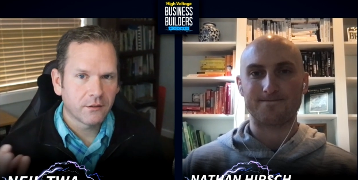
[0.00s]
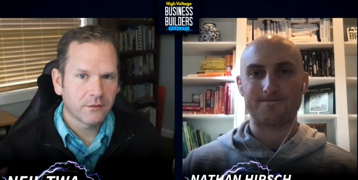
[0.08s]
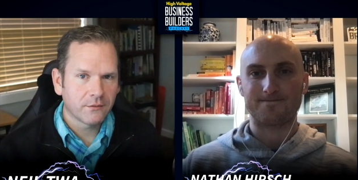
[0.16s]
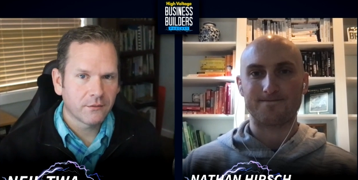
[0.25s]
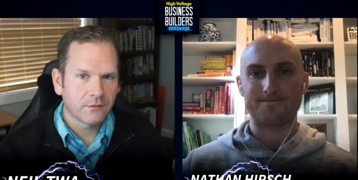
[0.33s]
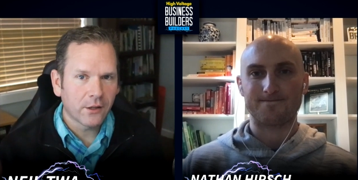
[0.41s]

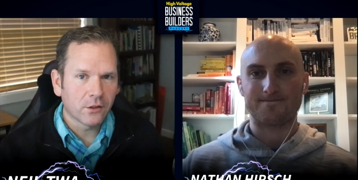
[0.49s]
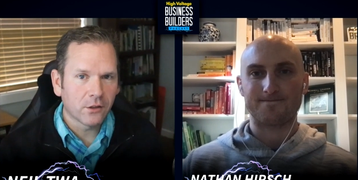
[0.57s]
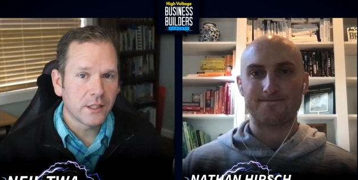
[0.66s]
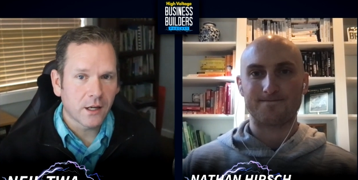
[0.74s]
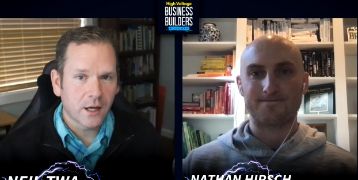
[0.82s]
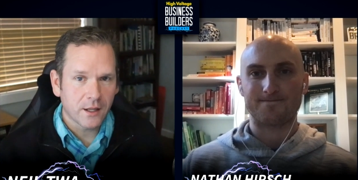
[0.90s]
Speaker 1: angled in on, I
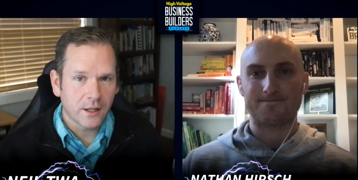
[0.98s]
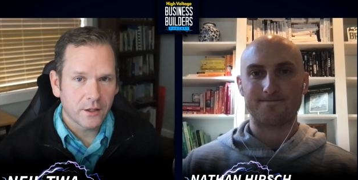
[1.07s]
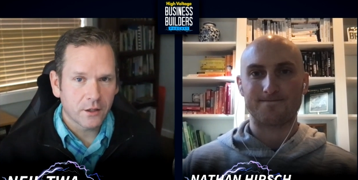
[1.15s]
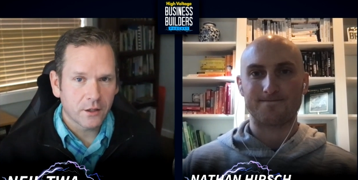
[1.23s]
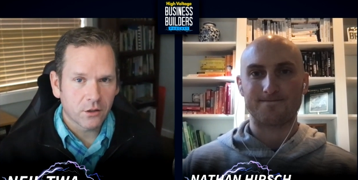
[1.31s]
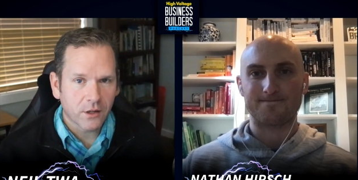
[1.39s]
think, are
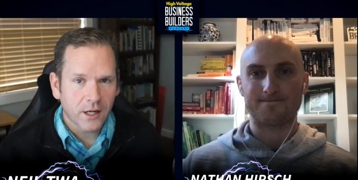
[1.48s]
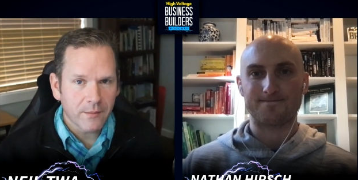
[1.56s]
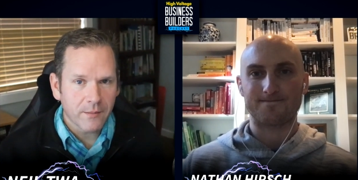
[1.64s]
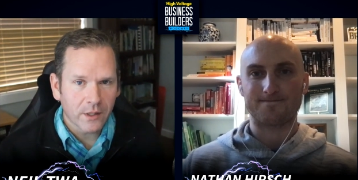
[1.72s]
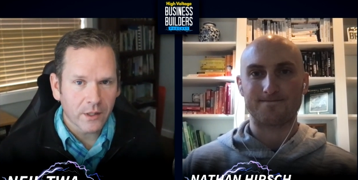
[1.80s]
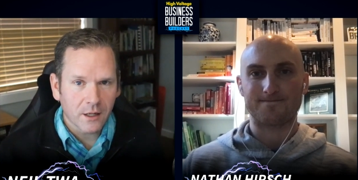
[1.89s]
great. Maybe we can talk
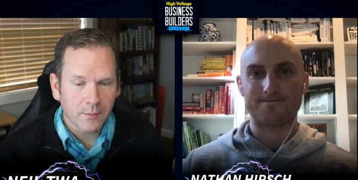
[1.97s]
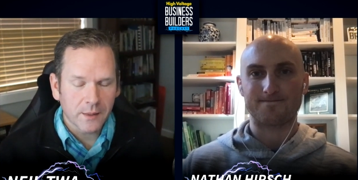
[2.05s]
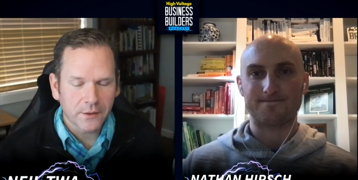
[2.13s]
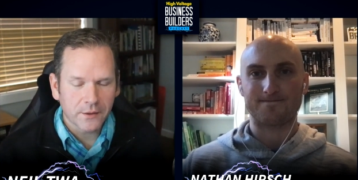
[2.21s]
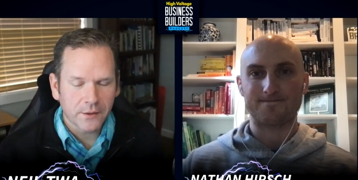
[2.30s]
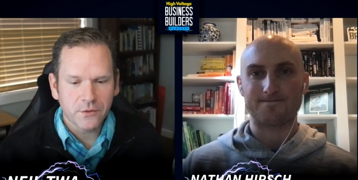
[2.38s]
about those for a
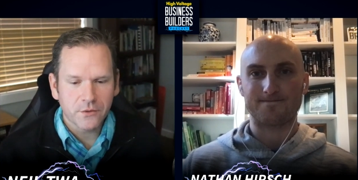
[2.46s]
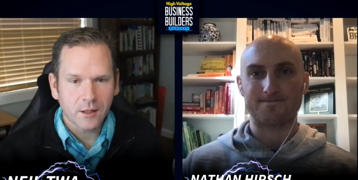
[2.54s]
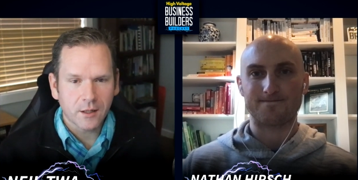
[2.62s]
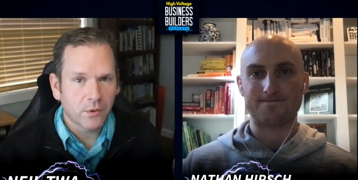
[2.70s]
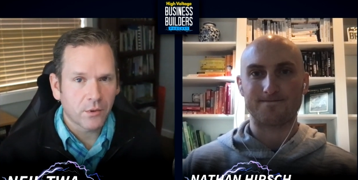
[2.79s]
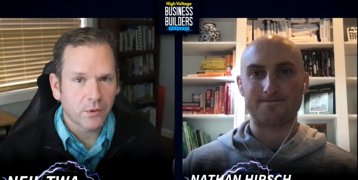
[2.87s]
second. Product
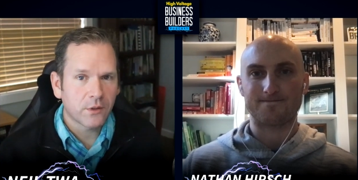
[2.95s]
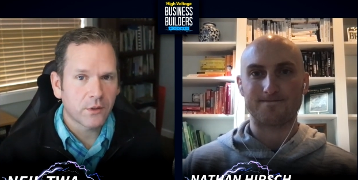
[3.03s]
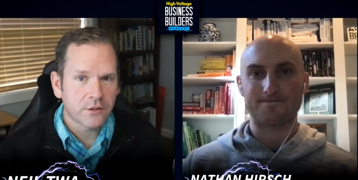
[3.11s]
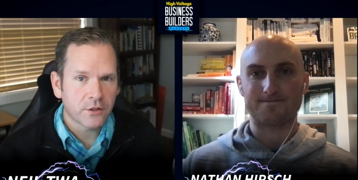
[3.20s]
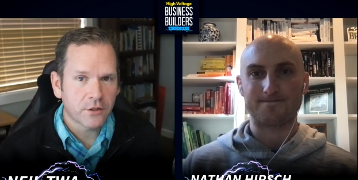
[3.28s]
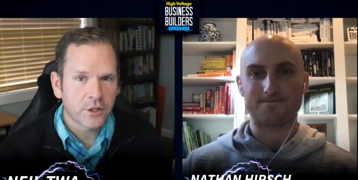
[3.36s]
research
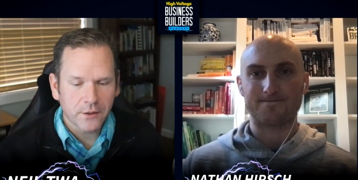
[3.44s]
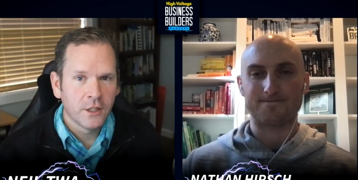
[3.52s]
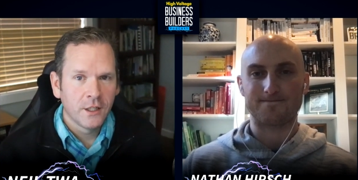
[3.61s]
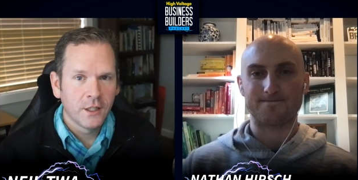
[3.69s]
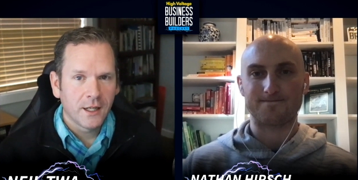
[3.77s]
uh,